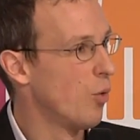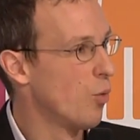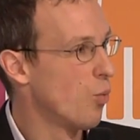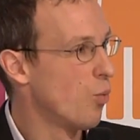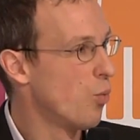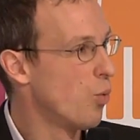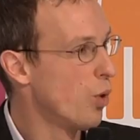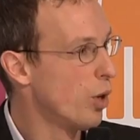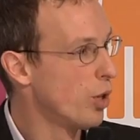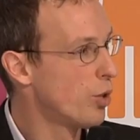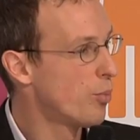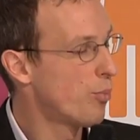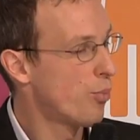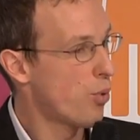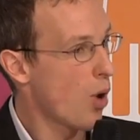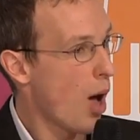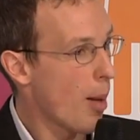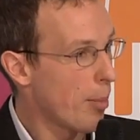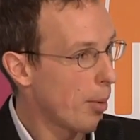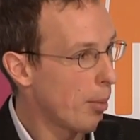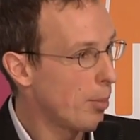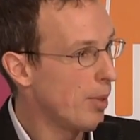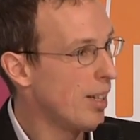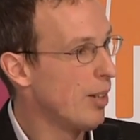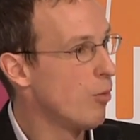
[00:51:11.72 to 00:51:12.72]
would
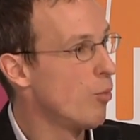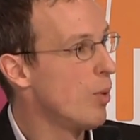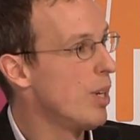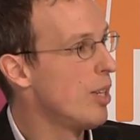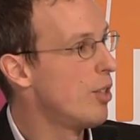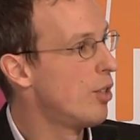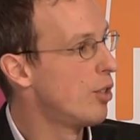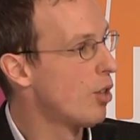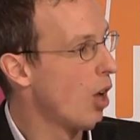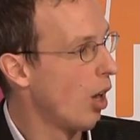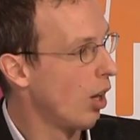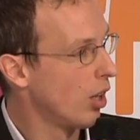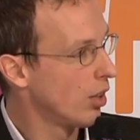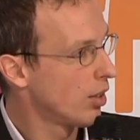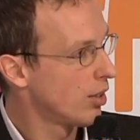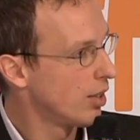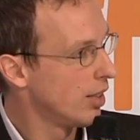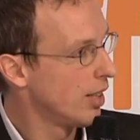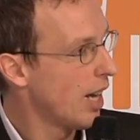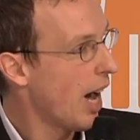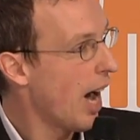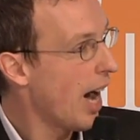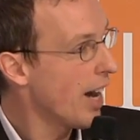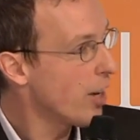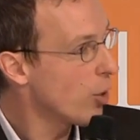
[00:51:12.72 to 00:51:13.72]
probably result
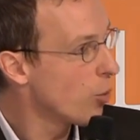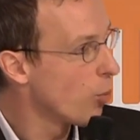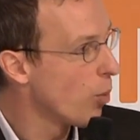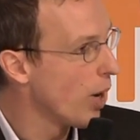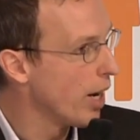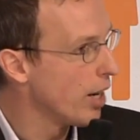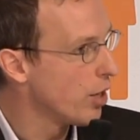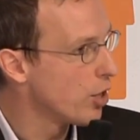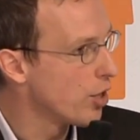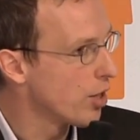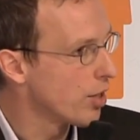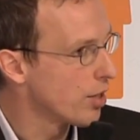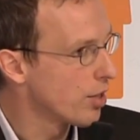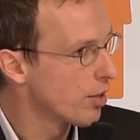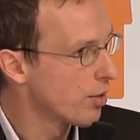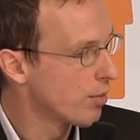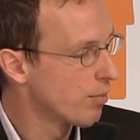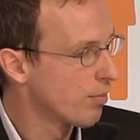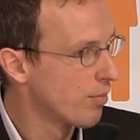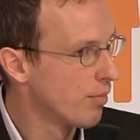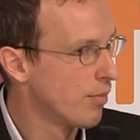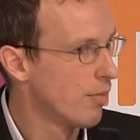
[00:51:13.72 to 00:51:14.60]
in higher wages,